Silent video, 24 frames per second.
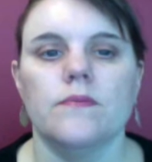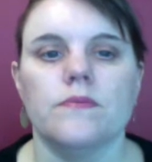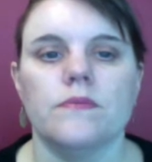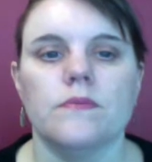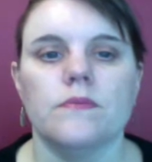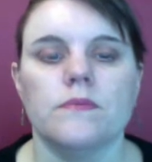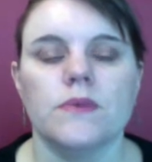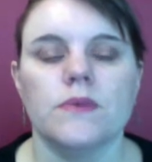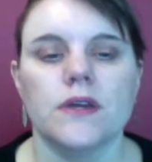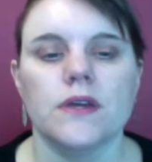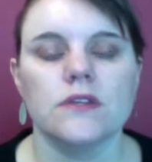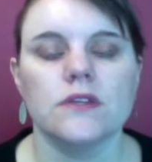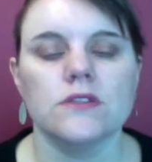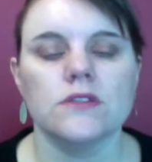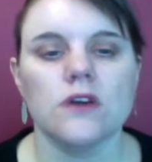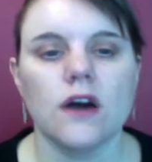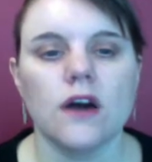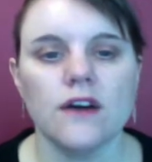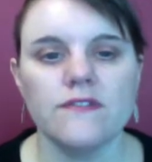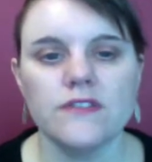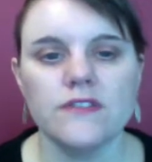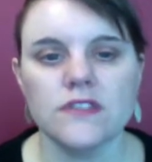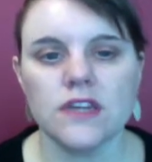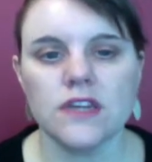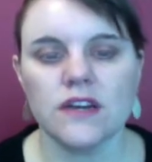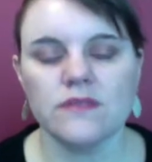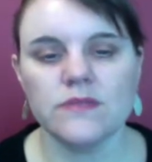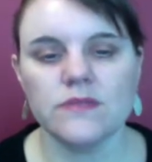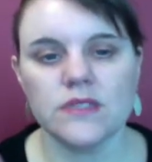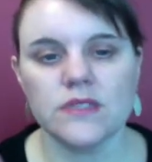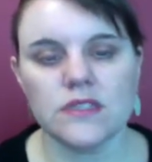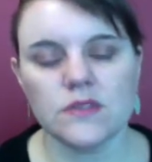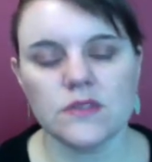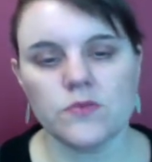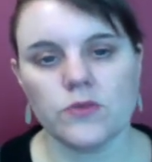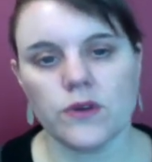because oftentimes
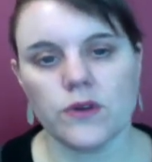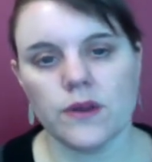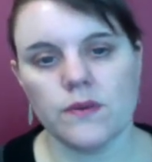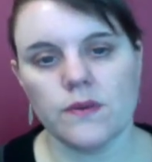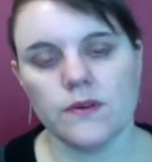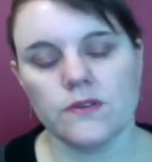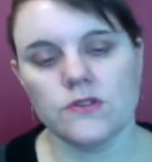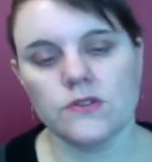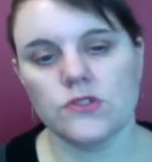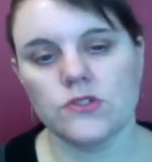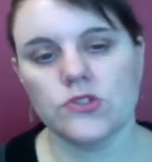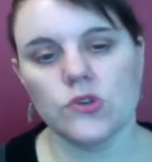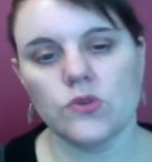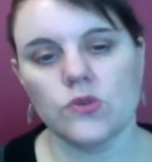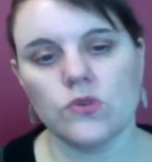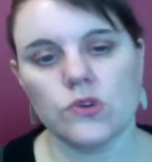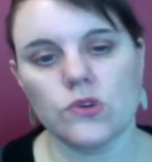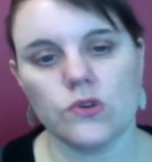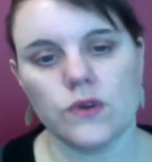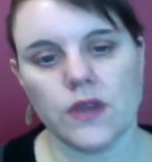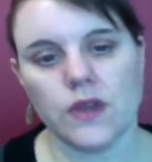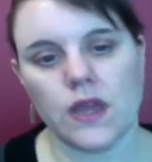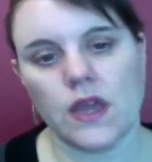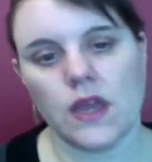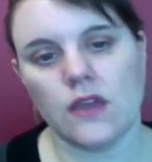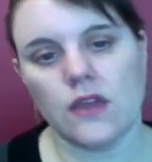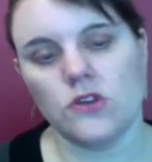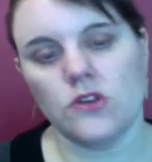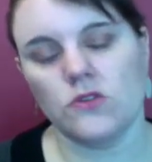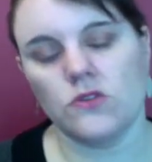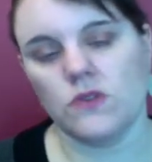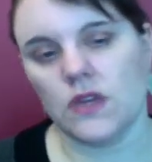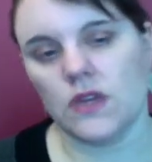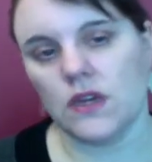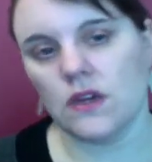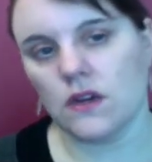these parameters don't create
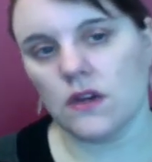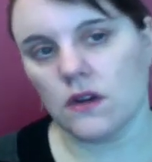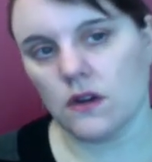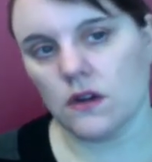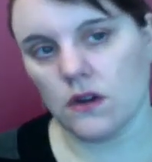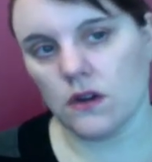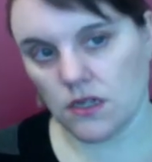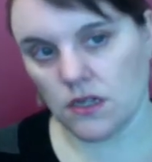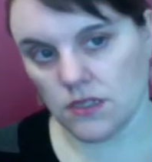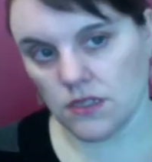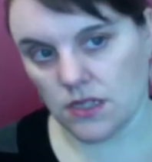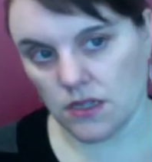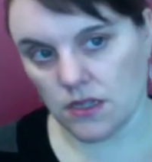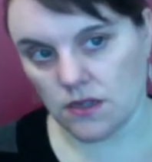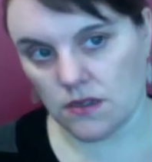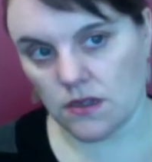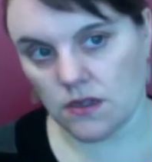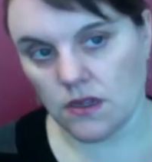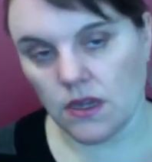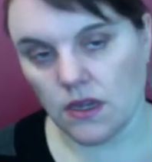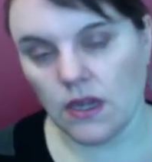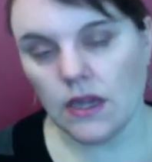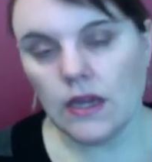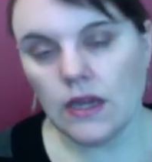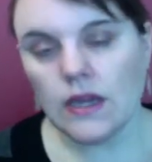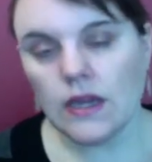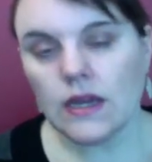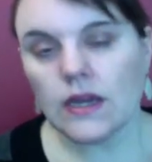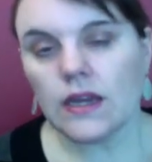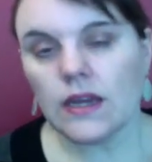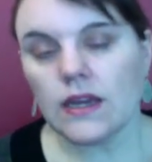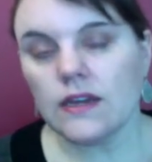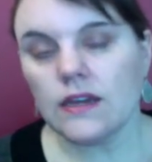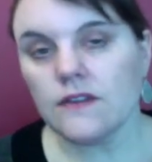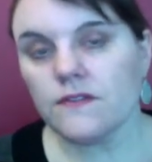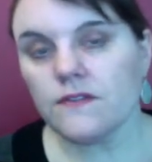unique content.
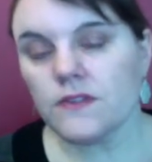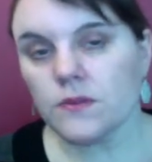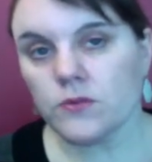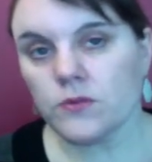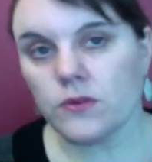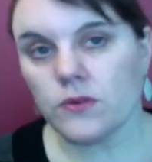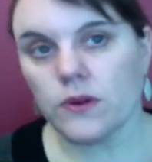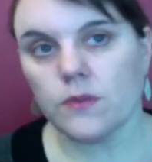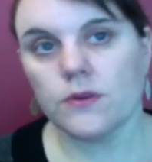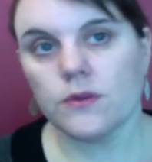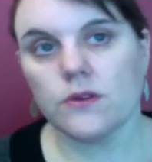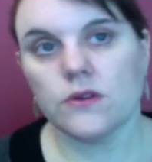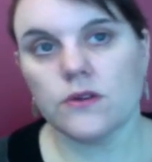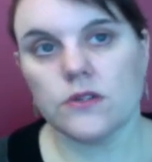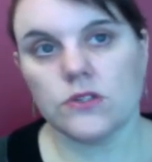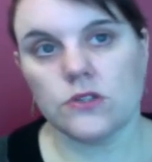If the parameter is